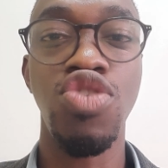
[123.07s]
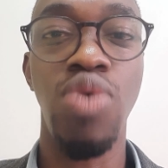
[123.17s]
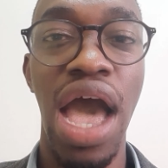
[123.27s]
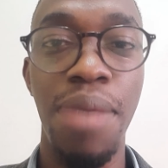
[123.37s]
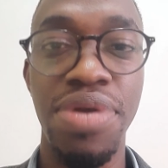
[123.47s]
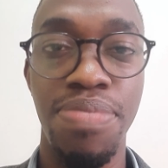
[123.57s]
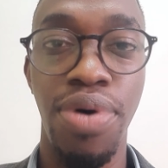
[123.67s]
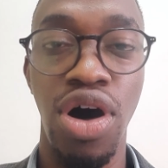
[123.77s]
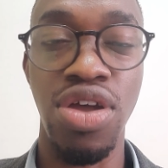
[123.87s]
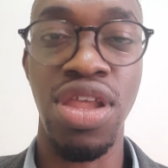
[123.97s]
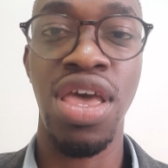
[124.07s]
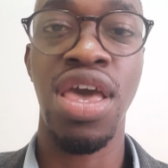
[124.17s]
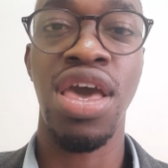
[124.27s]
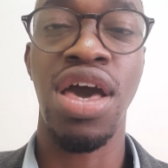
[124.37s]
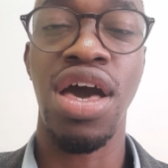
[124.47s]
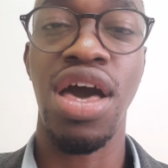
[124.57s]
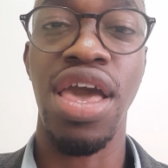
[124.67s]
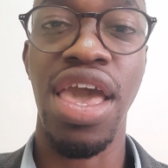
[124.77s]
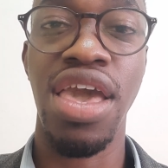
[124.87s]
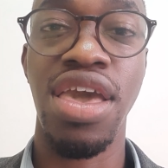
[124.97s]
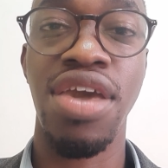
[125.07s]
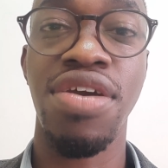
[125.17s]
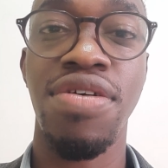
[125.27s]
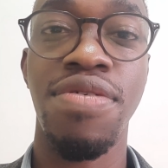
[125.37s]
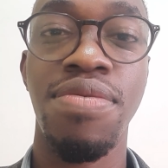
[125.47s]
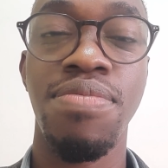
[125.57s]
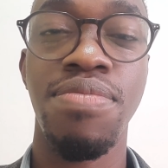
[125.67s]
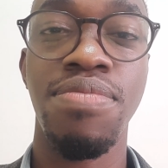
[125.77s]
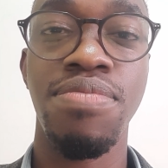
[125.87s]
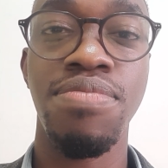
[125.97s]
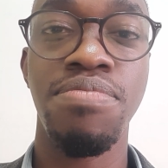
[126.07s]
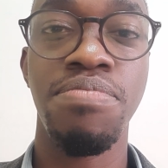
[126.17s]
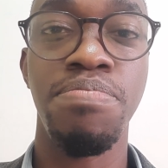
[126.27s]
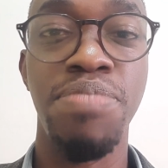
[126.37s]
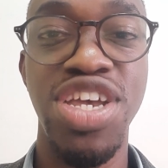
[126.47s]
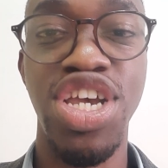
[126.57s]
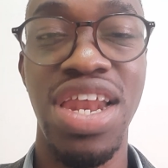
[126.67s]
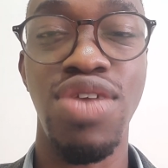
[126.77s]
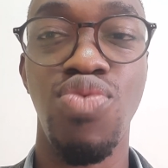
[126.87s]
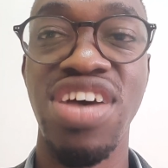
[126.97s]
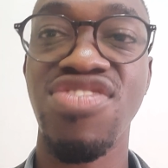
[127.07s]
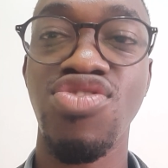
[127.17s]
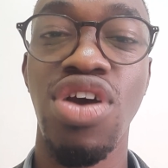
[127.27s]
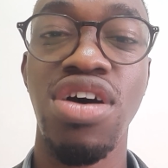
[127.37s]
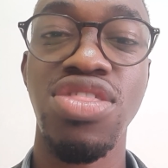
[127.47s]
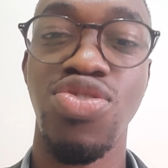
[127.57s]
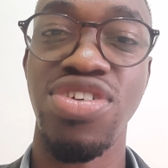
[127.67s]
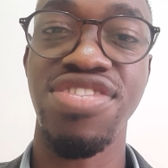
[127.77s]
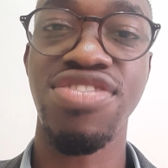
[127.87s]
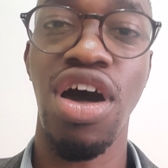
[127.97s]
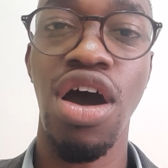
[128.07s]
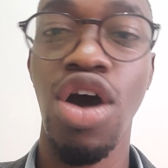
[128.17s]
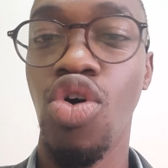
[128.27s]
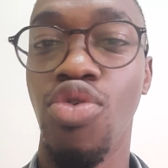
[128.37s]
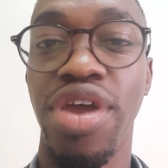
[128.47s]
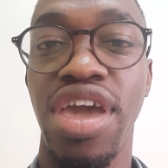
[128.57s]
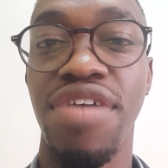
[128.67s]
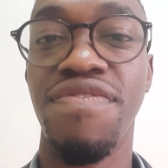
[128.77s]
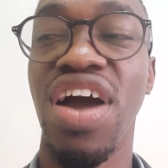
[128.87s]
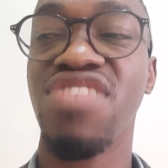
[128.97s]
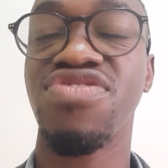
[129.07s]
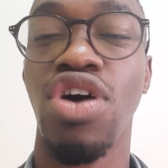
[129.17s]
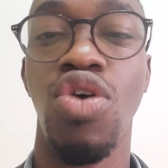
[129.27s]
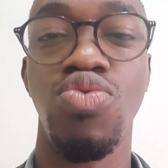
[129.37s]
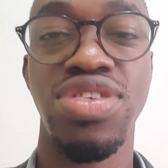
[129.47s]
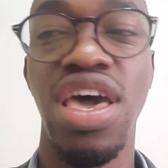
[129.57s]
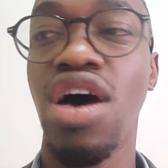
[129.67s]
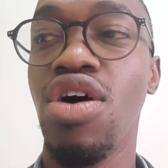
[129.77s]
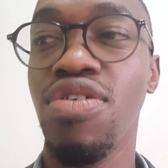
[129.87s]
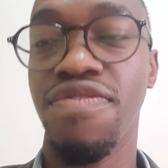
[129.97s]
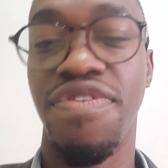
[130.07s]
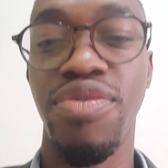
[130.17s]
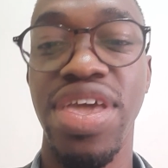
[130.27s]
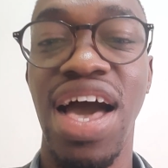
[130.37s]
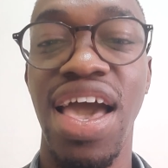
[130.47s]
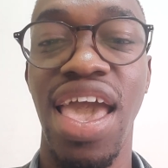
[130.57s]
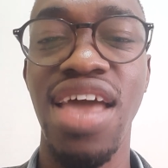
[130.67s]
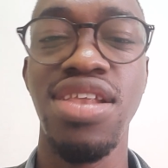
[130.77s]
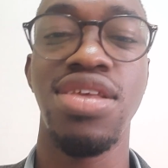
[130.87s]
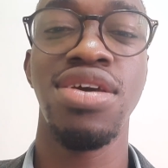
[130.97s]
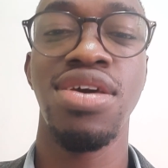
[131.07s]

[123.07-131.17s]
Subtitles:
you happen upon a Michelin restaurant, 3-star, or a 5-star hotel, very high end,